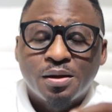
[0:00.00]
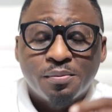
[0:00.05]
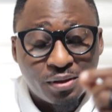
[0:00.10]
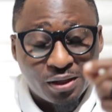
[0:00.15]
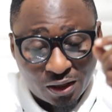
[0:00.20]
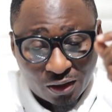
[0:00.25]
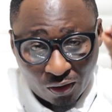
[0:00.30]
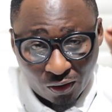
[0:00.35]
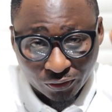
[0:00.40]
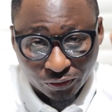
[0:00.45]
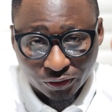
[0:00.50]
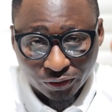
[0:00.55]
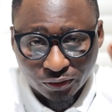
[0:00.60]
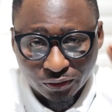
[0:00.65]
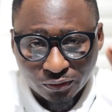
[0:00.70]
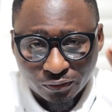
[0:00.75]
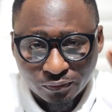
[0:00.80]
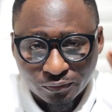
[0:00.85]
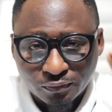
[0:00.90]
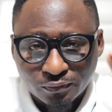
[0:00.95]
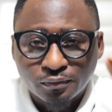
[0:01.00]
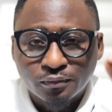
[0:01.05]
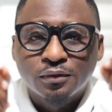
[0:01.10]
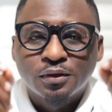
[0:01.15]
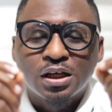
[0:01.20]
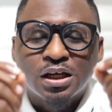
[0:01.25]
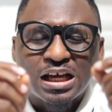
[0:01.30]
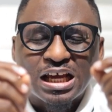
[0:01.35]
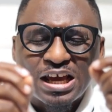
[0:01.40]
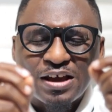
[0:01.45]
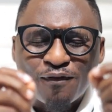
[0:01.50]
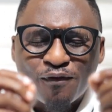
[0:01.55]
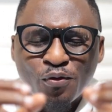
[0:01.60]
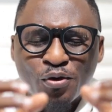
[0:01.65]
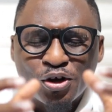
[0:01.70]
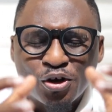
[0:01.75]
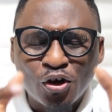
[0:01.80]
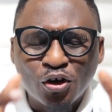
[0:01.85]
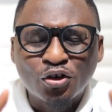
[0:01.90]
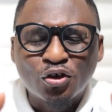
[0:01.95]
Because if
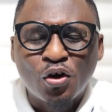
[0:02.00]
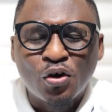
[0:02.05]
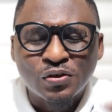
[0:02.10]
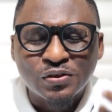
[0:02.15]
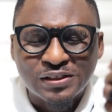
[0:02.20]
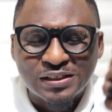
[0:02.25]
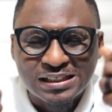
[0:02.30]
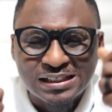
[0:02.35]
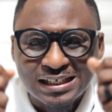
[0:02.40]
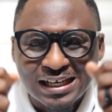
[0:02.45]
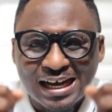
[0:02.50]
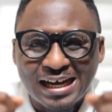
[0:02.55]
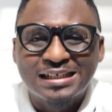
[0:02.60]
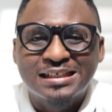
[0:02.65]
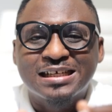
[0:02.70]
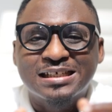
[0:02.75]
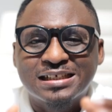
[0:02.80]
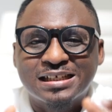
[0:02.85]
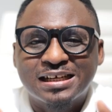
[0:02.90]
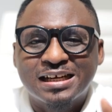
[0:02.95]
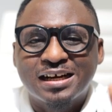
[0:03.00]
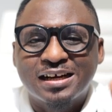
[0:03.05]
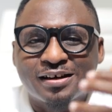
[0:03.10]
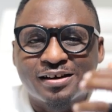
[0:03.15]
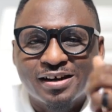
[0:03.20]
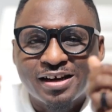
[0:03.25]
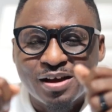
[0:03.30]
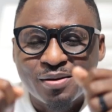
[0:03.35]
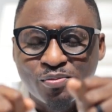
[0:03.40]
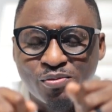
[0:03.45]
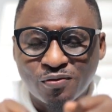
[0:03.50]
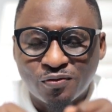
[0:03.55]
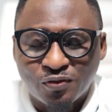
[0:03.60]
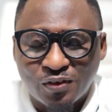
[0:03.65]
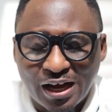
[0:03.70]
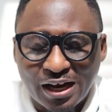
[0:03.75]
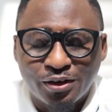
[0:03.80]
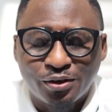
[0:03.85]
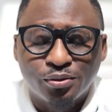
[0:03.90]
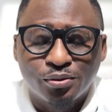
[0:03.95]
we don't consider it as an agreeable
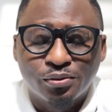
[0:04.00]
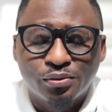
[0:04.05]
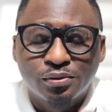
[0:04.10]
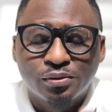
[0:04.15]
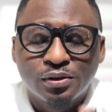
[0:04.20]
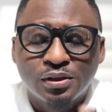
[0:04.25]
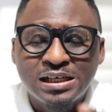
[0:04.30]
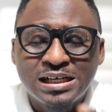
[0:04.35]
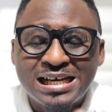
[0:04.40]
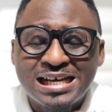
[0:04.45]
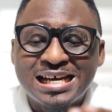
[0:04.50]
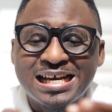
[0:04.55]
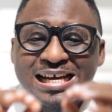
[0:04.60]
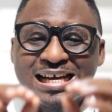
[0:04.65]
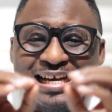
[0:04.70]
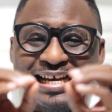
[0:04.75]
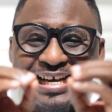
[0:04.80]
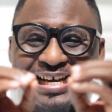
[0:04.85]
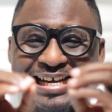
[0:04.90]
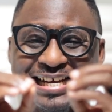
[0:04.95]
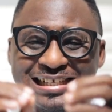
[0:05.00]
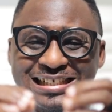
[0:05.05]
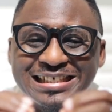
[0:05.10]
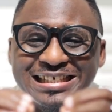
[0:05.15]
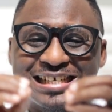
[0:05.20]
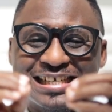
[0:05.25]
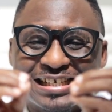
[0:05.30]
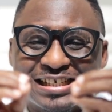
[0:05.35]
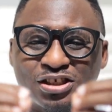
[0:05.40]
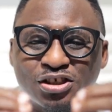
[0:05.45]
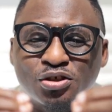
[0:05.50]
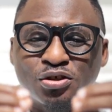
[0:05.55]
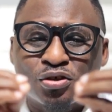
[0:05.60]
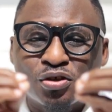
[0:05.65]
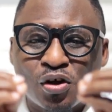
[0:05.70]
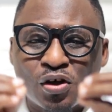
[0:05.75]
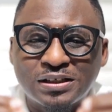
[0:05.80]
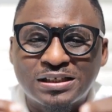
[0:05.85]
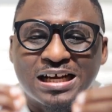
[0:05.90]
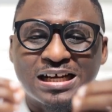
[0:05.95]
value, it is
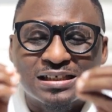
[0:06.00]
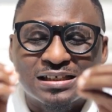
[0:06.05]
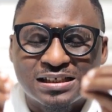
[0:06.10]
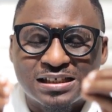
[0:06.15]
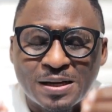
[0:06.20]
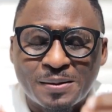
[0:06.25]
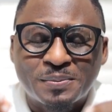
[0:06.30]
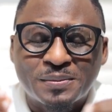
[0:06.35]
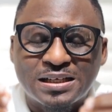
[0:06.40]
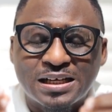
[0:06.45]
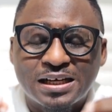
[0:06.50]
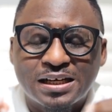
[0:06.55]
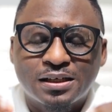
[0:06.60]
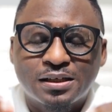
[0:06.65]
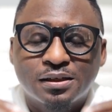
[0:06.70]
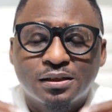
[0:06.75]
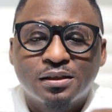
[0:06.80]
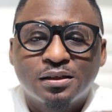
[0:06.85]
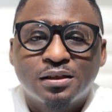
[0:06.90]
not accepted